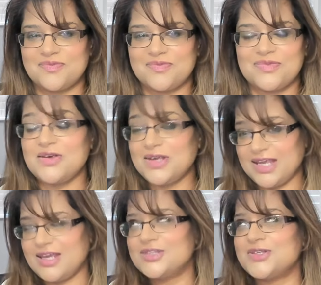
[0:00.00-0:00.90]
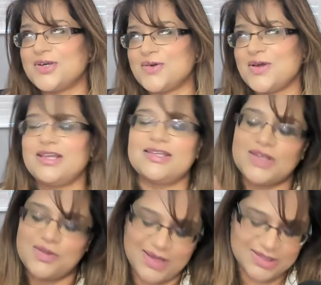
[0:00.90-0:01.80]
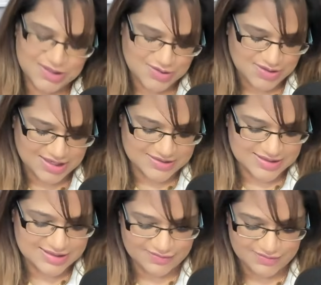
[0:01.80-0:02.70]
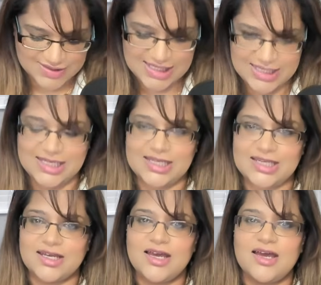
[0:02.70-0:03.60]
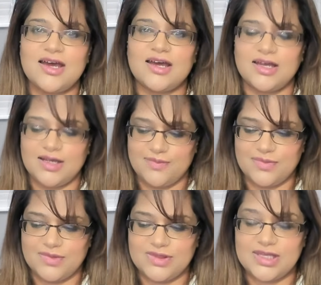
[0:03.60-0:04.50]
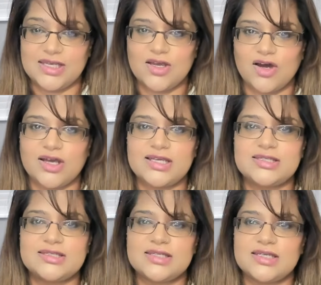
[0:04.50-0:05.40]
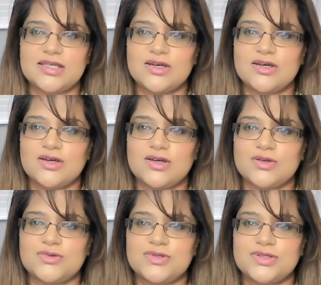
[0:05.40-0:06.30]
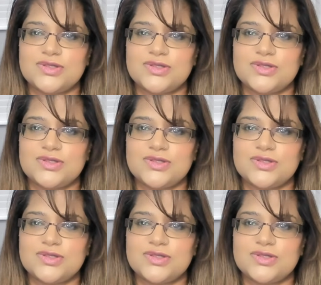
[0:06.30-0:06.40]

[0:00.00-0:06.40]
Okay, so let's go back to 2017, the ICOs.